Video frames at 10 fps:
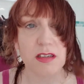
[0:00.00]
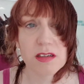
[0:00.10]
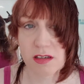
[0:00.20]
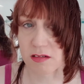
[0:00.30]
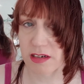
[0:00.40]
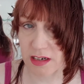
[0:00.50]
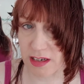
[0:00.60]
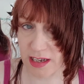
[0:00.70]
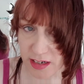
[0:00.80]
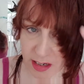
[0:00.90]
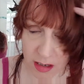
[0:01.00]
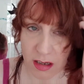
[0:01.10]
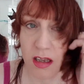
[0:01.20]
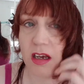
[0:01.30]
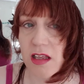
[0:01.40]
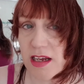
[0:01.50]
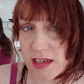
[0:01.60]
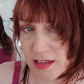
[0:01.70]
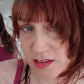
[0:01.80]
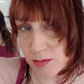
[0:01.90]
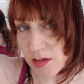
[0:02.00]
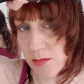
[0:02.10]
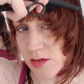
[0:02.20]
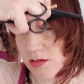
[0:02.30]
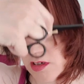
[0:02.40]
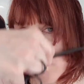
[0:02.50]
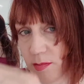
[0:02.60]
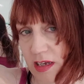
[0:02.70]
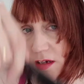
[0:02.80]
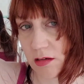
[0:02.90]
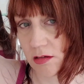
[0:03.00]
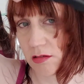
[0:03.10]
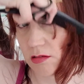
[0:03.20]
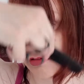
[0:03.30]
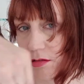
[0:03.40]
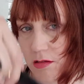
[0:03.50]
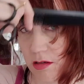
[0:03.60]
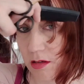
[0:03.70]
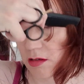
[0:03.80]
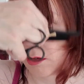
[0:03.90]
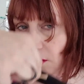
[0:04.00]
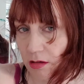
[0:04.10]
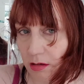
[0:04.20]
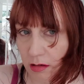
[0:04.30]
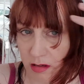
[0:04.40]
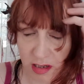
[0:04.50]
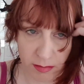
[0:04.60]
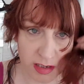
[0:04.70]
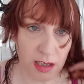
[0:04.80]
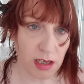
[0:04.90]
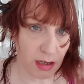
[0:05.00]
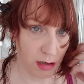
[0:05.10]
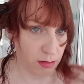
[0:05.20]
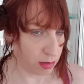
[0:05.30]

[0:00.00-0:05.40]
looking directly at it. Ah, that's what I'm talking about. There we go.